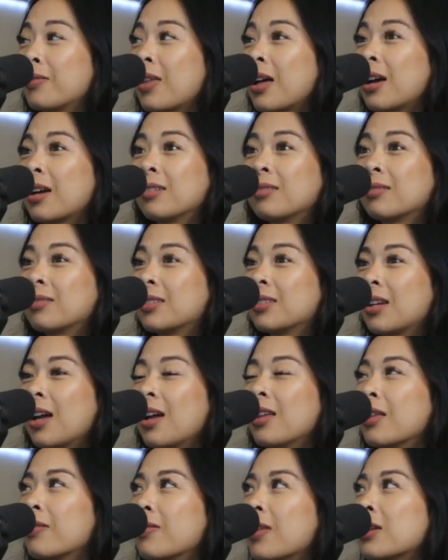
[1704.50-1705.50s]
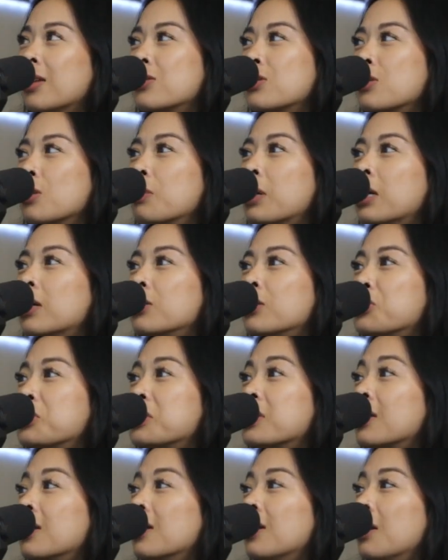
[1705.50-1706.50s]
that. I love that so
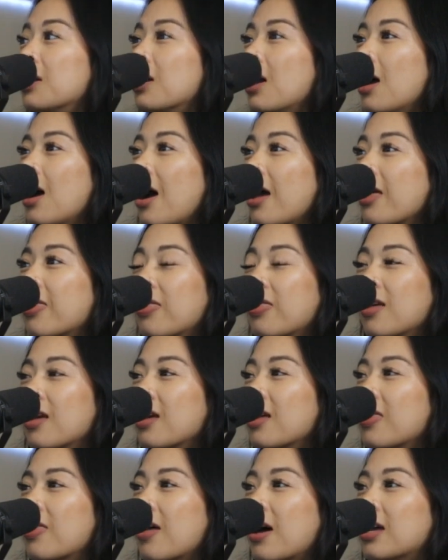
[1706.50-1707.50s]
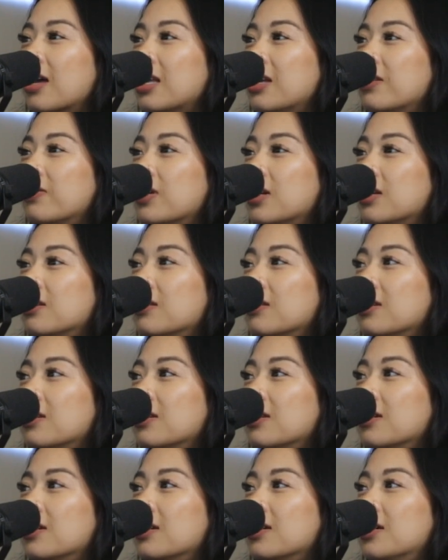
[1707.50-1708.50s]
much. I think that
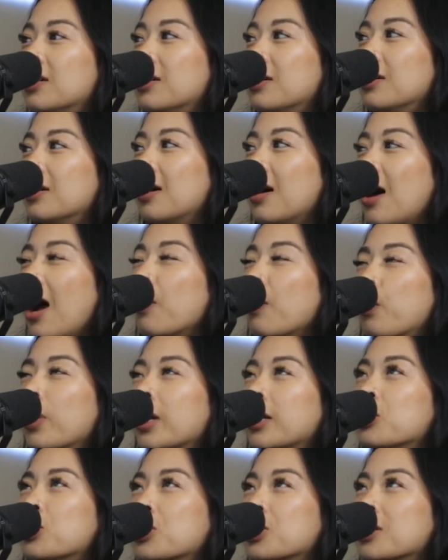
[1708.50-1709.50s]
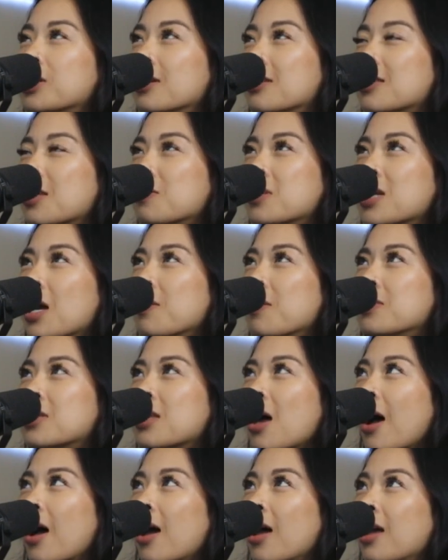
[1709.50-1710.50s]
I wish sometimes
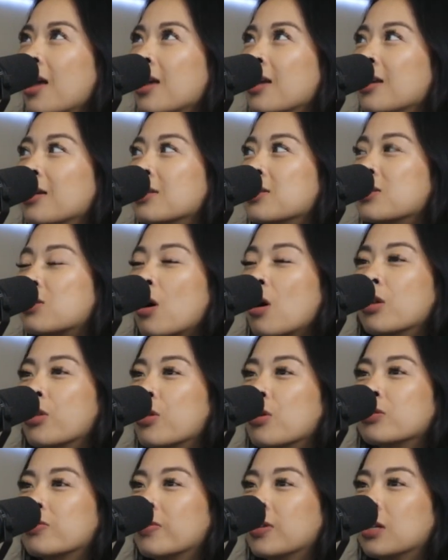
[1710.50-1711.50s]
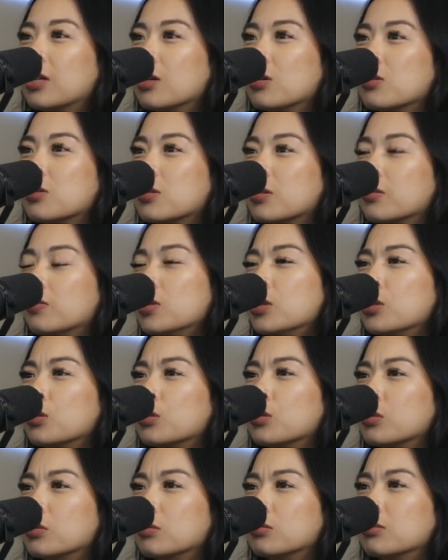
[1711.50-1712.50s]
I saw those videos of
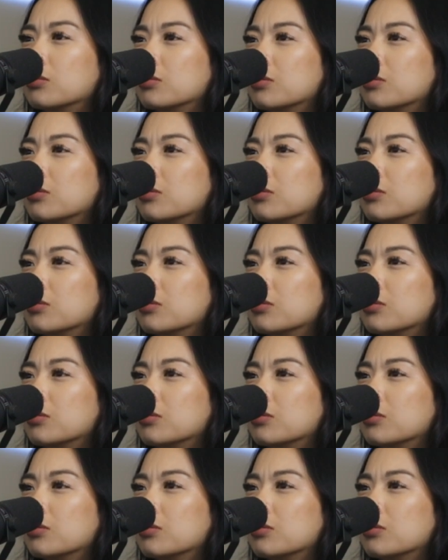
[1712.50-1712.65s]
you